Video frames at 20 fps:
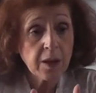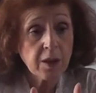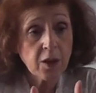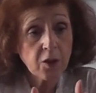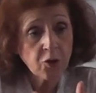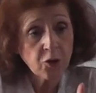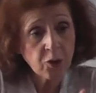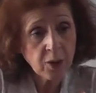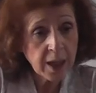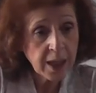
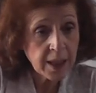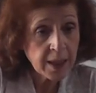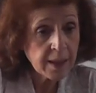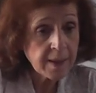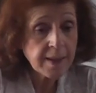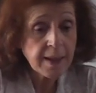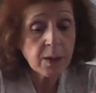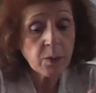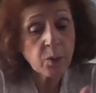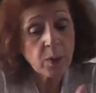The
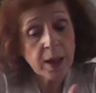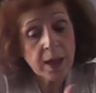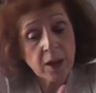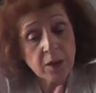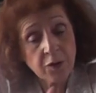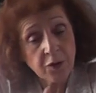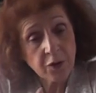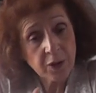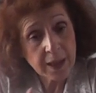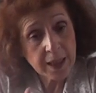train
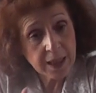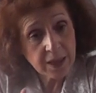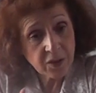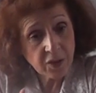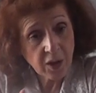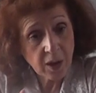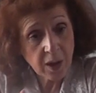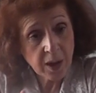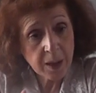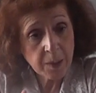derailed for a
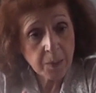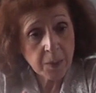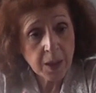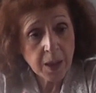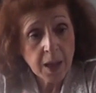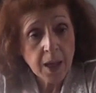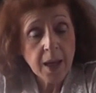time.